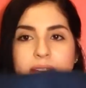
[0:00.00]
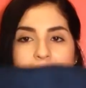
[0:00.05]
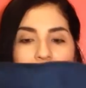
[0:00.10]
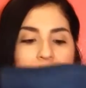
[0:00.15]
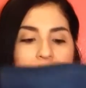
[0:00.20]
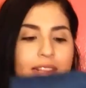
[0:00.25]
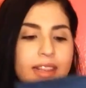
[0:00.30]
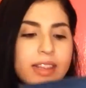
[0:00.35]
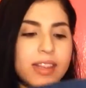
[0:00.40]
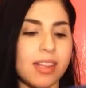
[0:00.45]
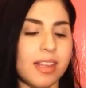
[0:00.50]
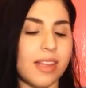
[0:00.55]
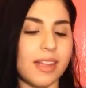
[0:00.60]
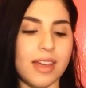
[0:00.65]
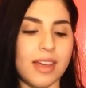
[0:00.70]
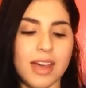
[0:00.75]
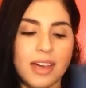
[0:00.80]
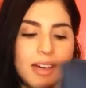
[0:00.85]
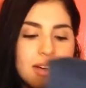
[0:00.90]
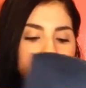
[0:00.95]
and
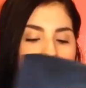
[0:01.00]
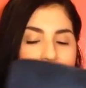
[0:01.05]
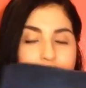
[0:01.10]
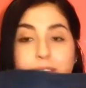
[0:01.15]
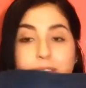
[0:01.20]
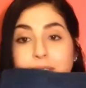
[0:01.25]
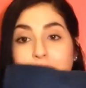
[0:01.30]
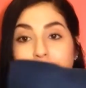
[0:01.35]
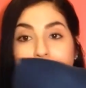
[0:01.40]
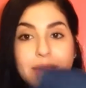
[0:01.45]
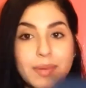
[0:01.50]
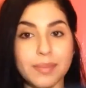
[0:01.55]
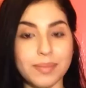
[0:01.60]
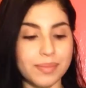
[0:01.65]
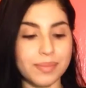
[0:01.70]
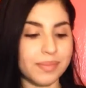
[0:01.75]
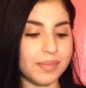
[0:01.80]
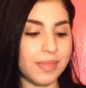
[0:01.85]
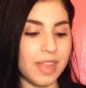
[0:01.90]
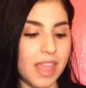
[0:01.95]
uh, I just love them.
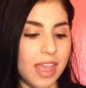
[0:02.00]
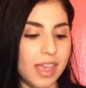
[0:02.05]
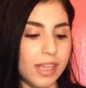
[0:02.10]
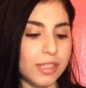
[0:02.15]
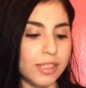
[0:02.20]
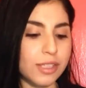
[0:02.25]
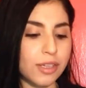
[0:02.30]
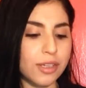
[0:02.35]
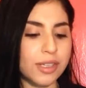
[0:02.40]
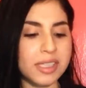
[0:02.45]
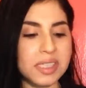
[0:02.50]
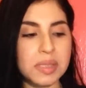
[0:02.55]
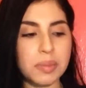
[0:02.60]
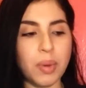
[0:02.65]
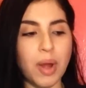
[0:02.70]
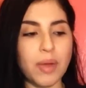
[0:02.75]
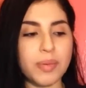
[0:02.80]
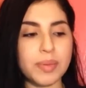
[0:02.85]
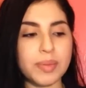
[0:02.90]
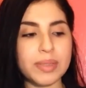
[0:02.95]
So it is
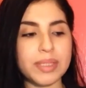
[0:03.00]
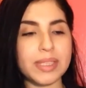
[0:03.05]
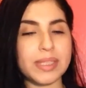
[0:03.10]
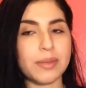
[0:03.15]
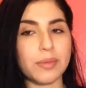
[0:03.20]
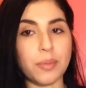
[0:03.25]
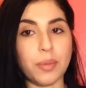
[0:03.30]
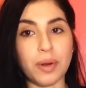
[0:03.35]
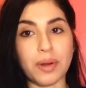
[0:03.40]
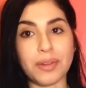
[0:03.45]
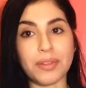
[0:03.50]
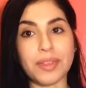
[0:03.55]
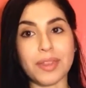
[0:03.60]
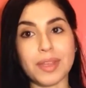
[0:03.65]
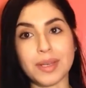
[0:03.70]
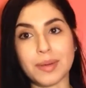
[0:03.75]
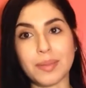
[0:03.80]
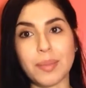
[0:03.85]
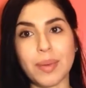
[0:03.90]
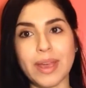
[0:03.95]
probably worth
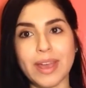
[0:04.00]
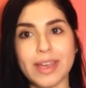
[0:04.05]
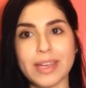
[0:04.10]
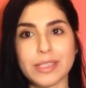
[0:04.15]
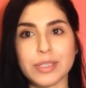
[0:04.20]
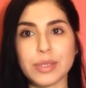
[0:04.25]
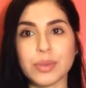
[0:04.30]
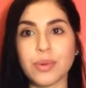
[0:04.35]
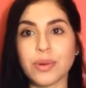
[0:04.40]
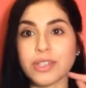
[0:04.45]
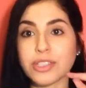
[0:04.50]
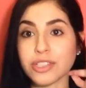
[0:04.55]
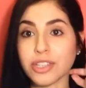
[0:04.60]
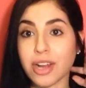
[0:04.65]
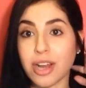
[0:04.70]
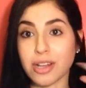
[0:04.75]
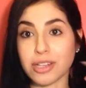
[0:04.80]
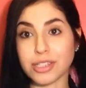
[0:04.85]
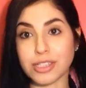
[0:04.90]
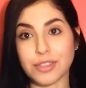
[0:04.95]
it paying
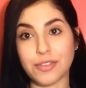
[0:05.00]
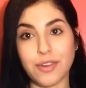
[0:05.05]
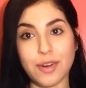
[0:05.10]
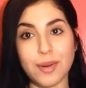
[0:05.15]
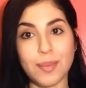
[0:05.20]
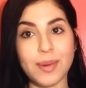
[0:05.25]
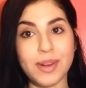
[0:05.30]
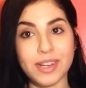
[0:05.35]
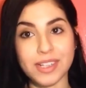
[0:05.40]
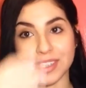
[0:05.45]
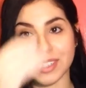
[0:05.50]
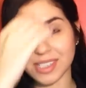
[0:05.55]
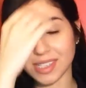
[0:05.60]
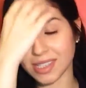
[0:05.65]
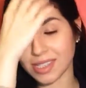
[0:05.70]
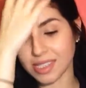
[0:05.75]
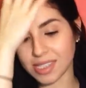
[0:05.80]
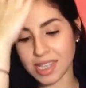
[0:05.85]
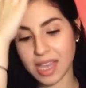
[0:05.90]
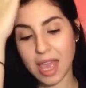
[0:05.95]
$200 for a pair of jeans.